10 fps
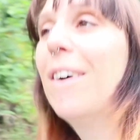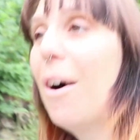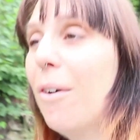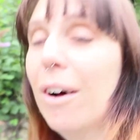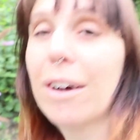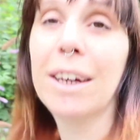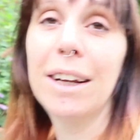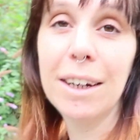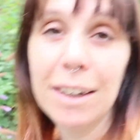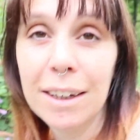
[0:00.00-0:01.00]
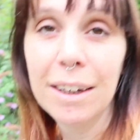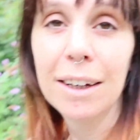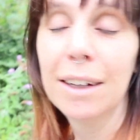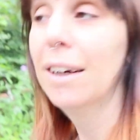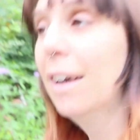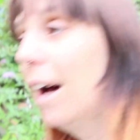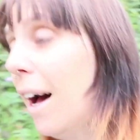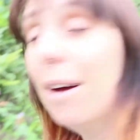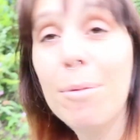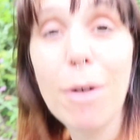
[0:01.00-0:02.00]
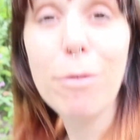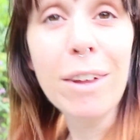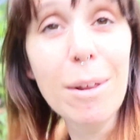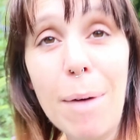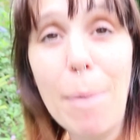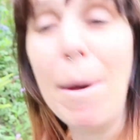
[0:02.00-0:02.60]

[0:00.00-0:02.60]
out walking and I am not feeling my